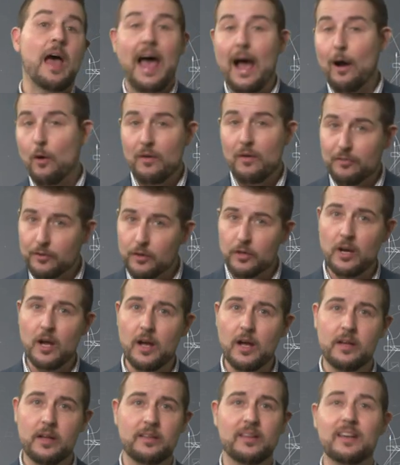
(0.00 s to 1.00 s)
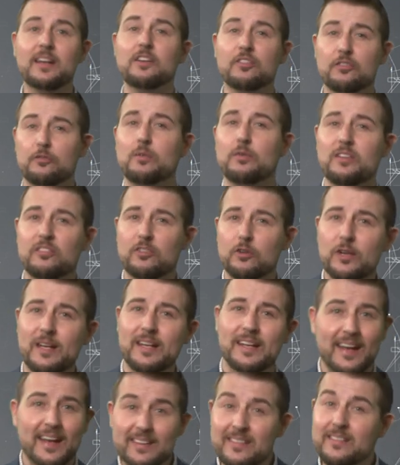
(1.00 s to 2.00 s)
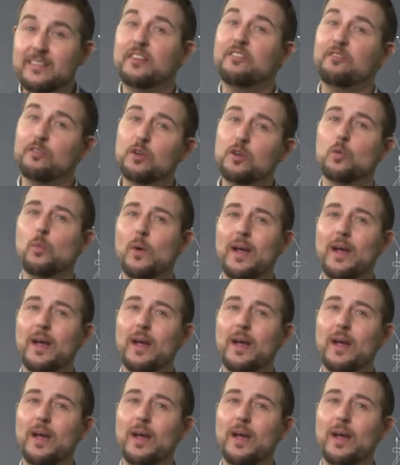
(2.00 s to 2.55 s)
However, uh, the industry is looking at different